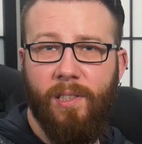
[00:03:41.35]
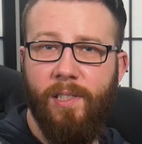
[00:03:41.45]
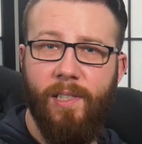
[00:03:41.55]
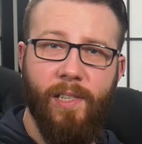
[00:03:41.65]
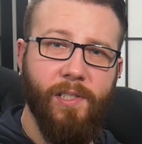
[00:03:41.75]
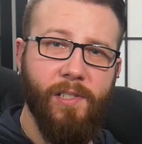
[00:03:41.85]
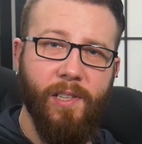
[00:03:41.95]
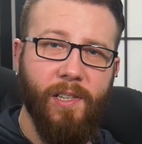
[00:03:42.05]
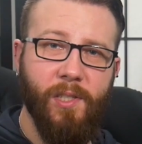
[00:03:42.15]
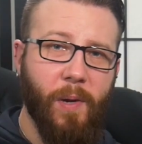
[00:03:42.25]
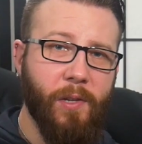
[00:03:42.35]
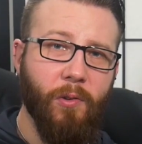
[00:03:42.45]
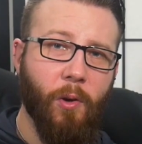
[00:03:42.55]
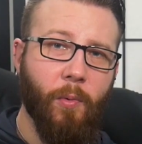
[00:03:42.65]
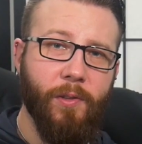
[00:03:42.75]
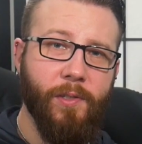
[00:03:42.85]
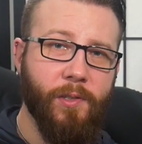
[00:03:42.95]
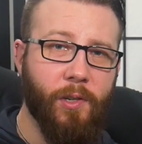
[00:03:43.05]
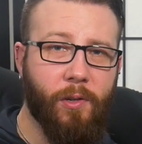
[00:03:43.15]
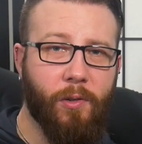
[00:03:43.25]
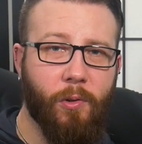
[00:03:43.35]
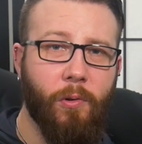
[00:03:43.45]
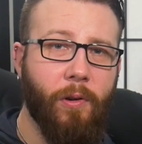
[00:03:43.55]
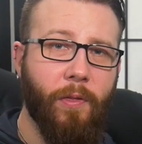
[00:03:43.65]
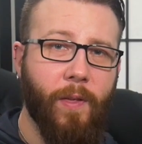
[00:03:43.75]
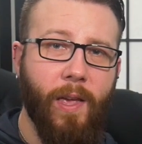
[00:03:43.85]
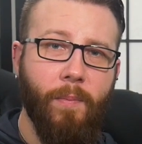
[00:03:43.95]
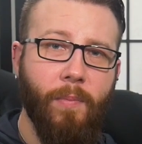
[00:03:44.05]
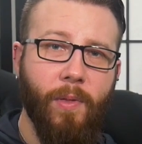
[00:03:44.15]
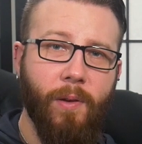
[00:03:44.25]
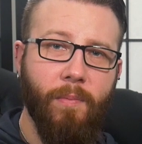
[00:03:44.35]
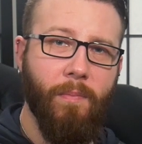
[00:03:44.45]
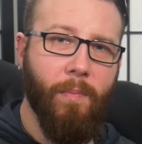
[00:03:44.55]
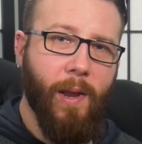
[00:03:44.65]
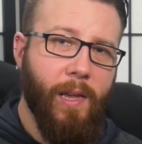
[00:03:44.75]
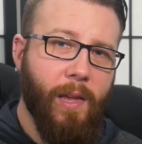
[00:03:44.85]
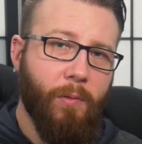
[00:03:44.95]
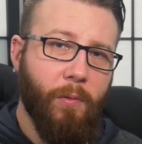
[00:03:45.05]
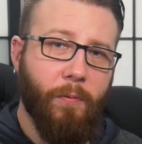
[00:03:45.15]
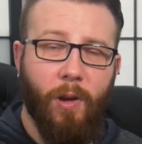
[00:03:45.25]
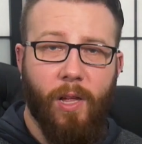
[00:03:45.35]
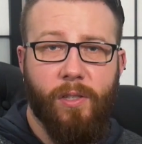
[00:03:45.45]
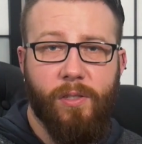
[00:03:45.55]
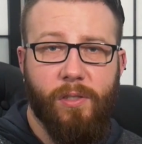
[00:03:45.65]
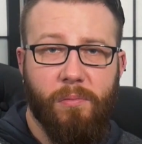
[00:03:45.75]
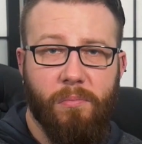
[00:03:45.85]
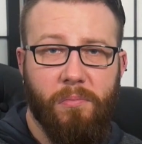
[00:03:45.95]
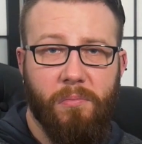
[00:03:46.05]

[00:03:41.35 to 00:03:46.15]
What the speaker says: Because I just think space robots is a cooler theme than medieval France.